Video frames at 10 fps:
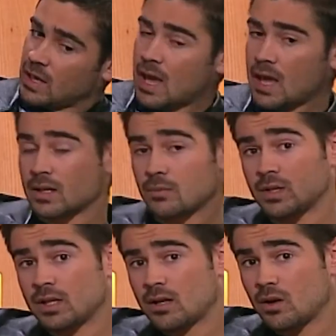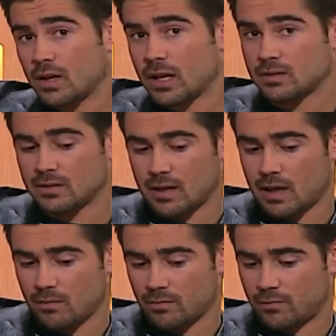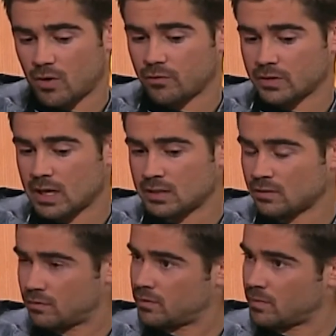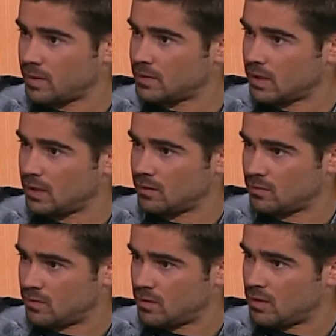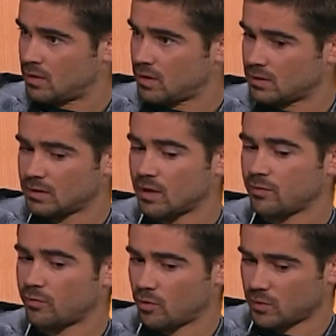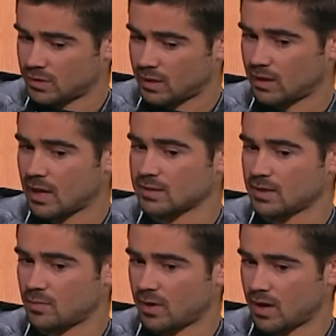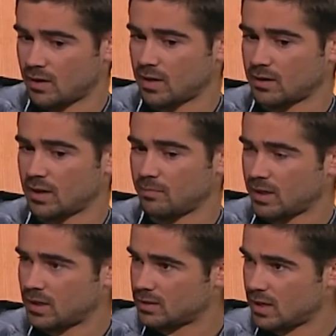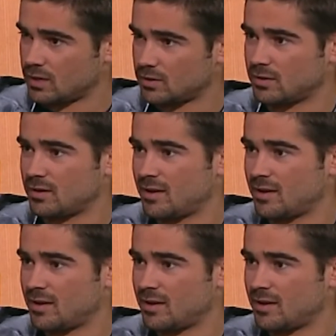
Yeah, then, well then, no, I landed uh, Falling for Dancer for the B B C. I did that for four months, then I cast Town Bear, and then BallyKissAngel.